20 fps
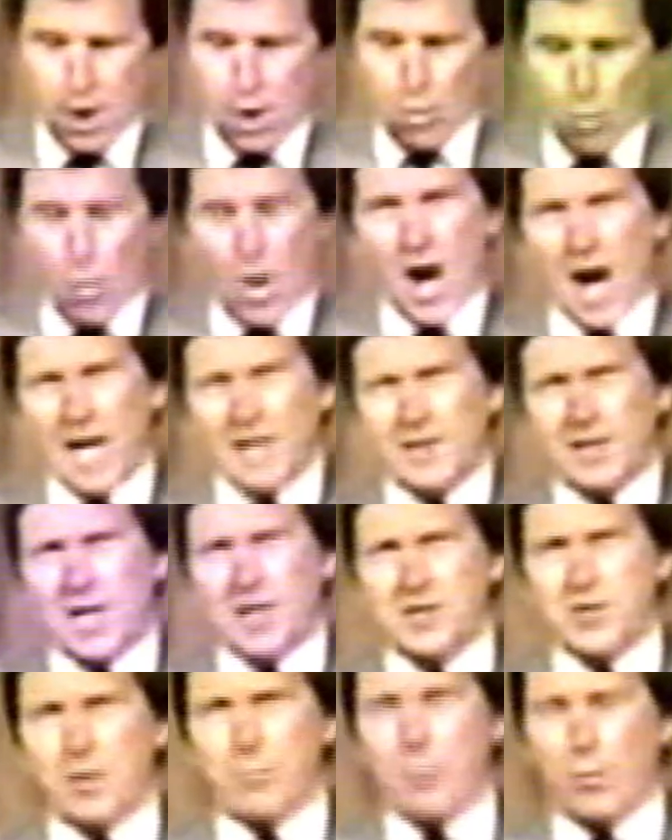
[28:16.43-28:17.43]
Why
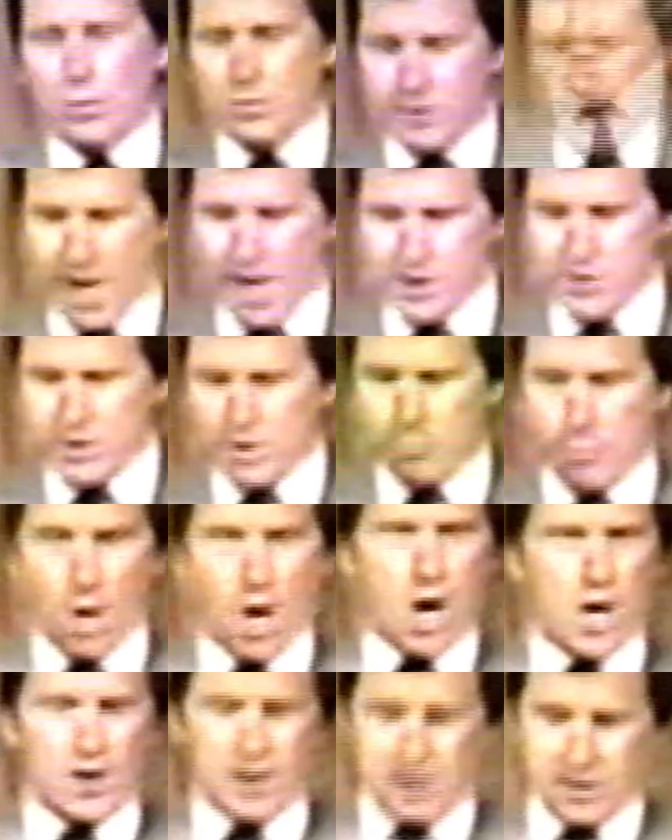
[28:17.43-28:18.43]
does the
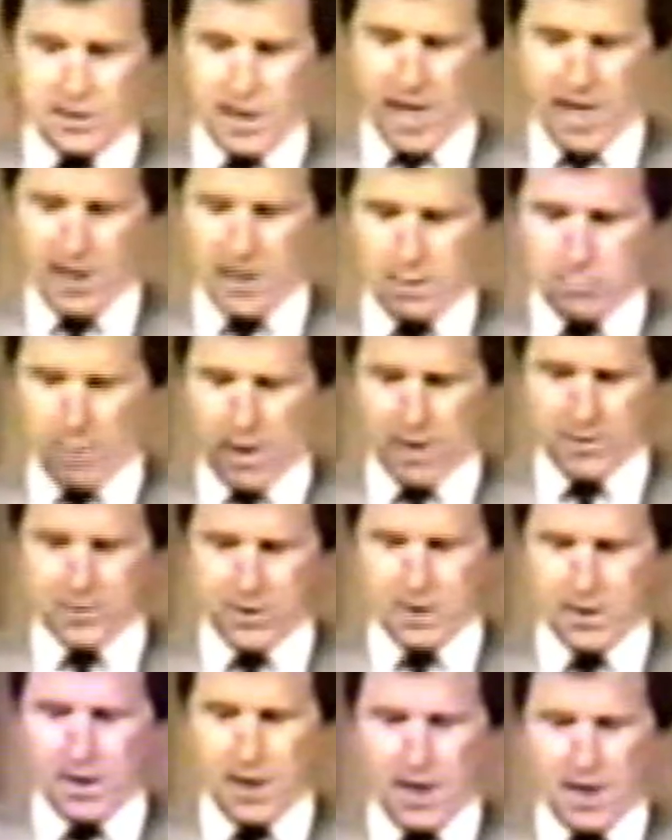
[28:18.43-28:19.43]
potassium-argon dating
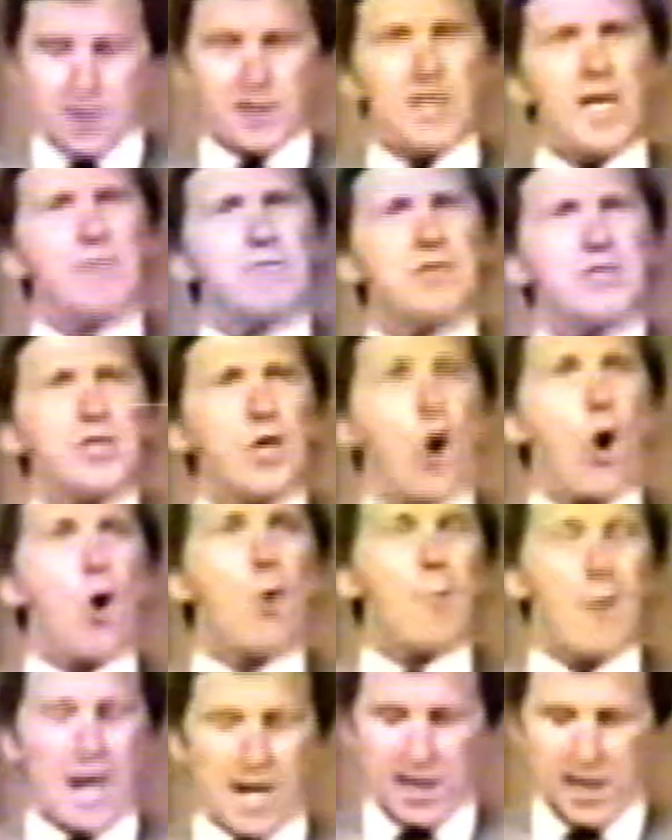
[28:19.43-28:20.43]
method give so
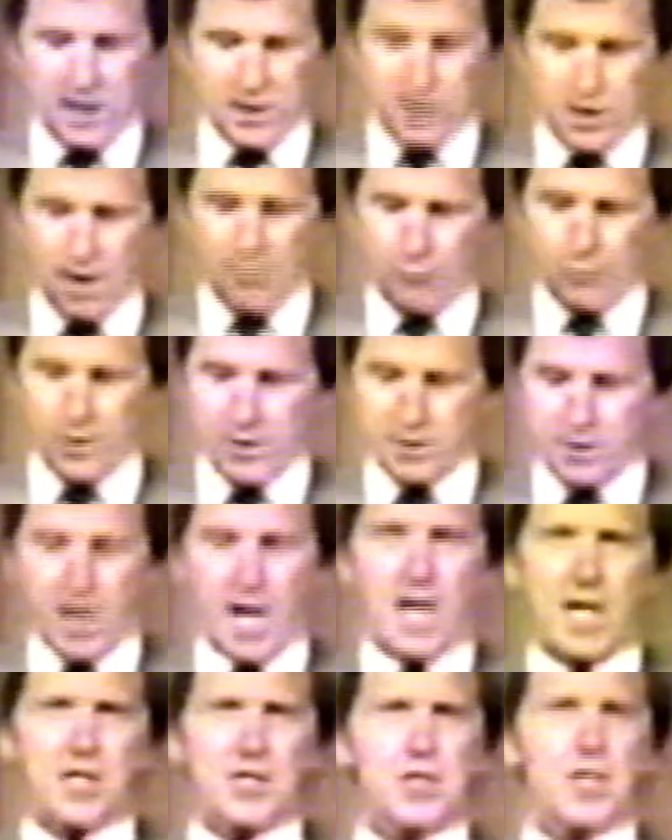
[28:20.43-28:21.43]
many different
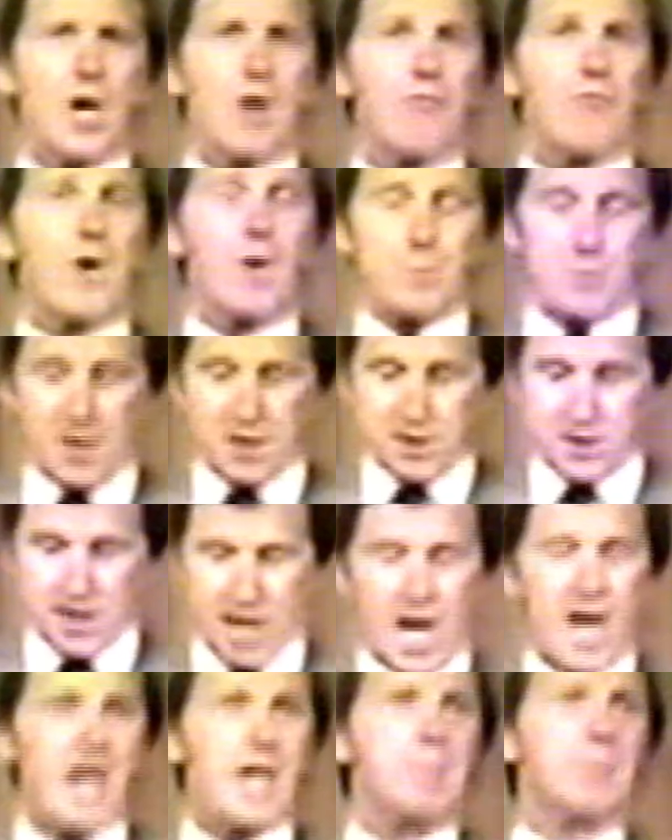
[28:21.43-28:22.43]
dates from the
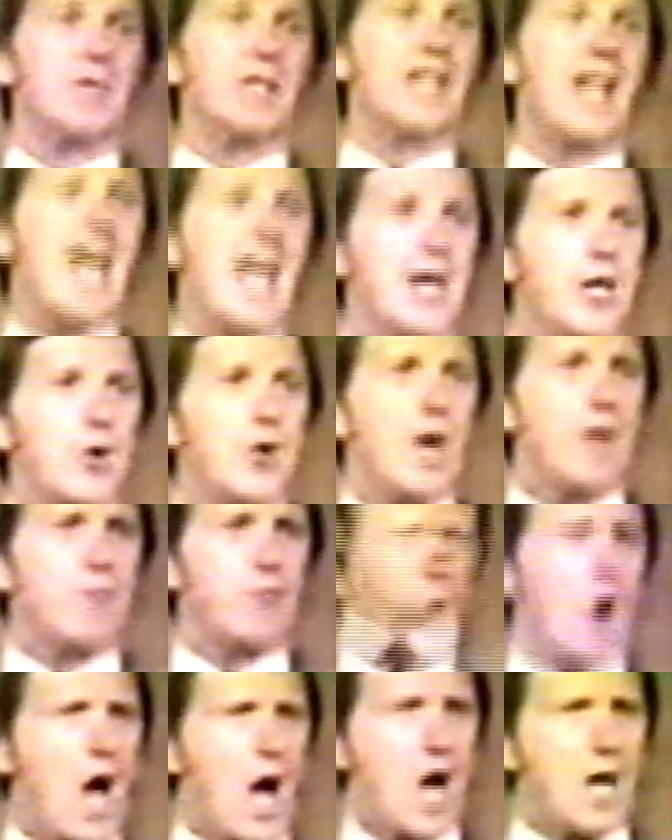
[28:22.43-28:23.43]
same layer of
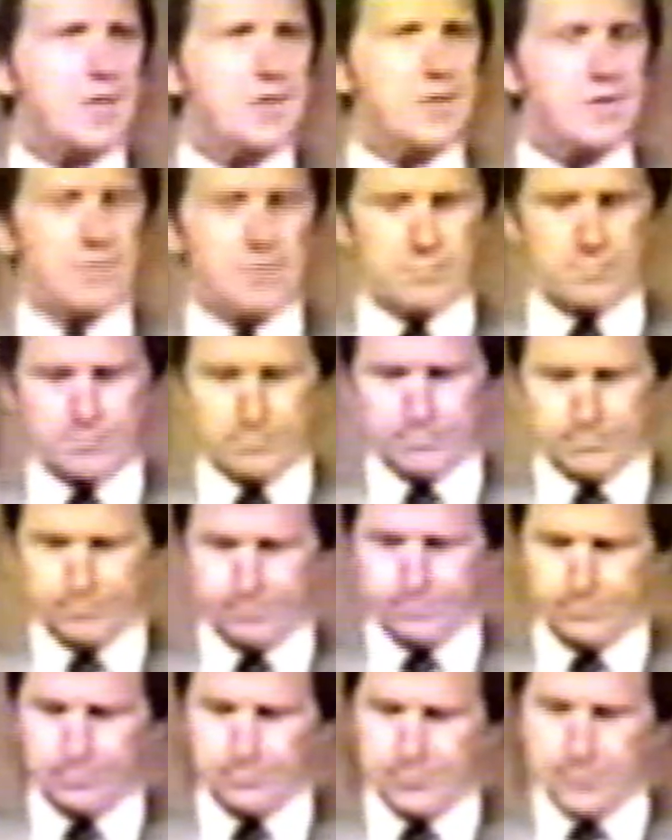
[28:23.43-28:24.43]
rocks?
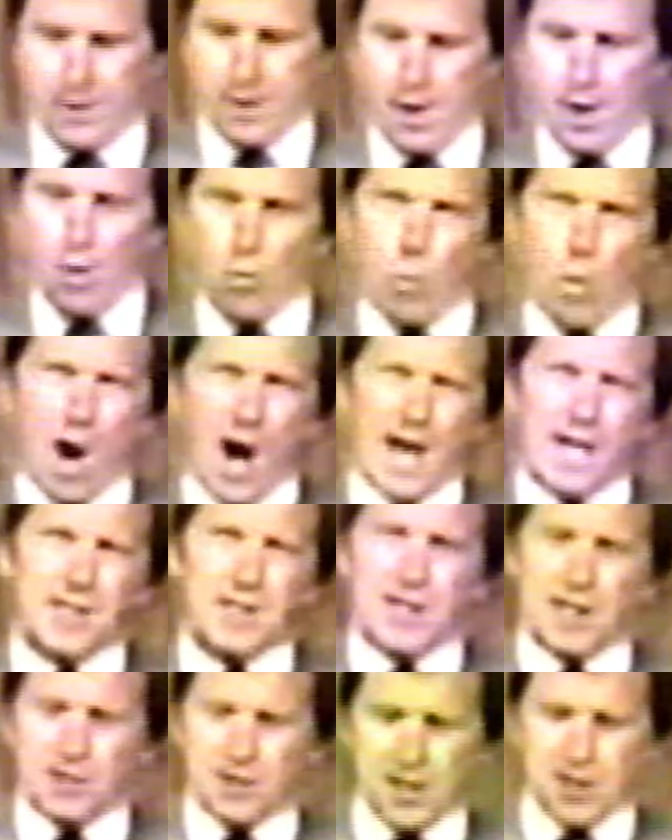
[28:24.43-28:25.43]
Why
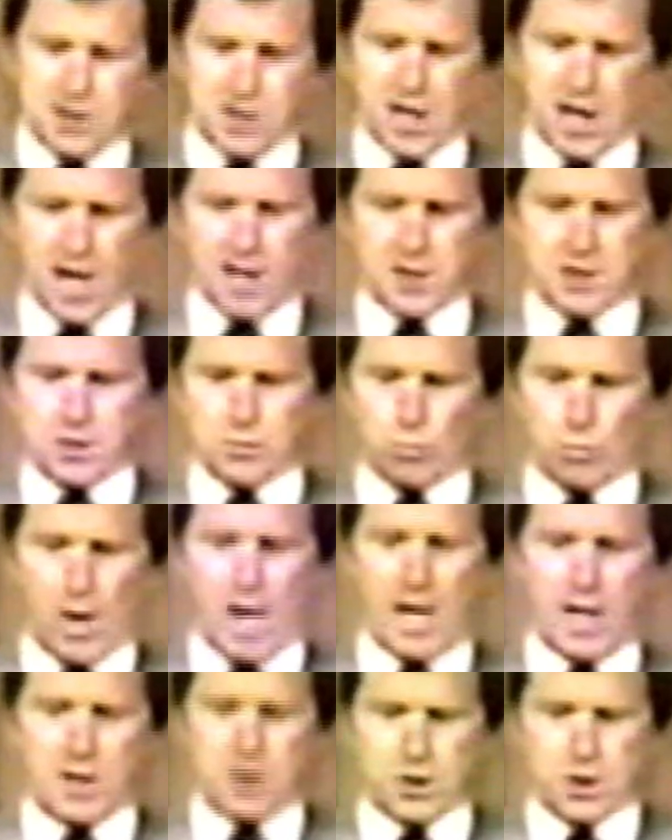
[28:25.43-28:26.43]
did the tests
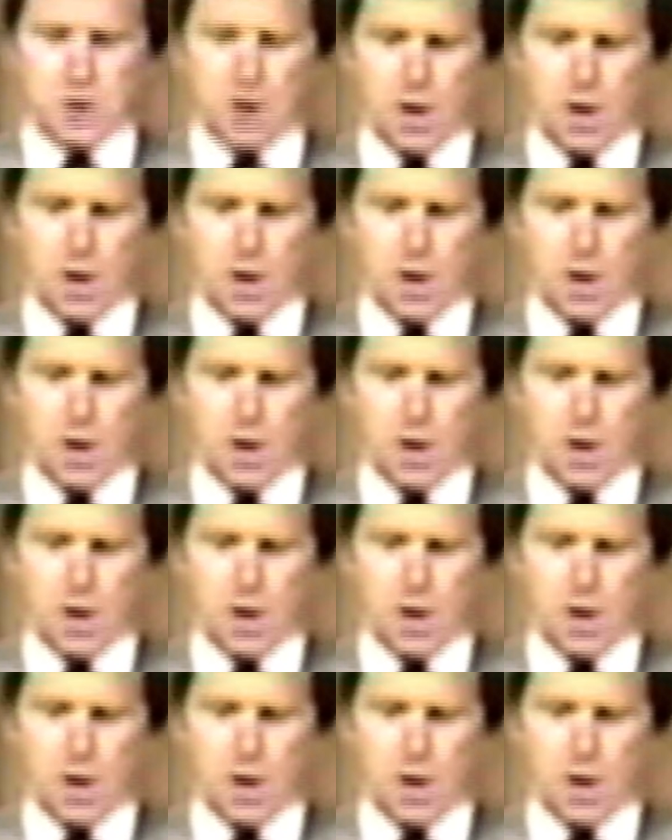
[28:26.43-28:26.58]
range